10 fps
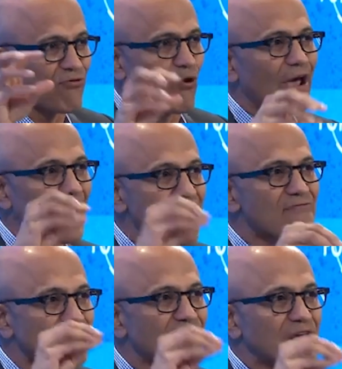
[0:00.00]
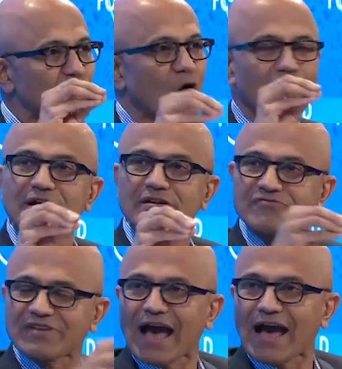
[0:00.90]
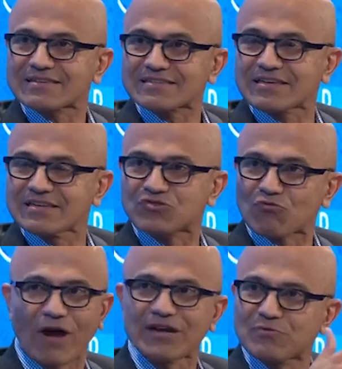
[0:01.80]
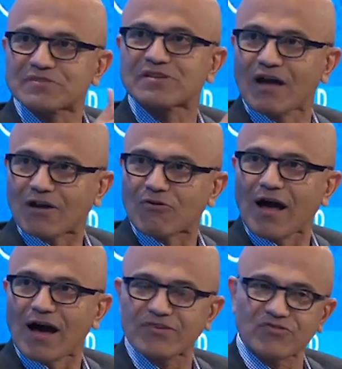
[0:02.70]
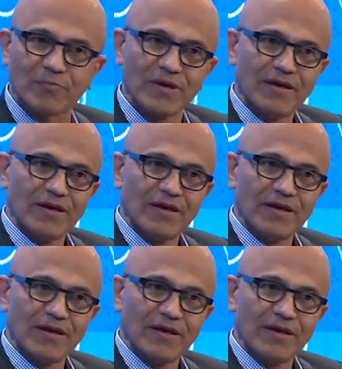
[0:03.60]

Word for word: for every cognitive task is right within our grasp.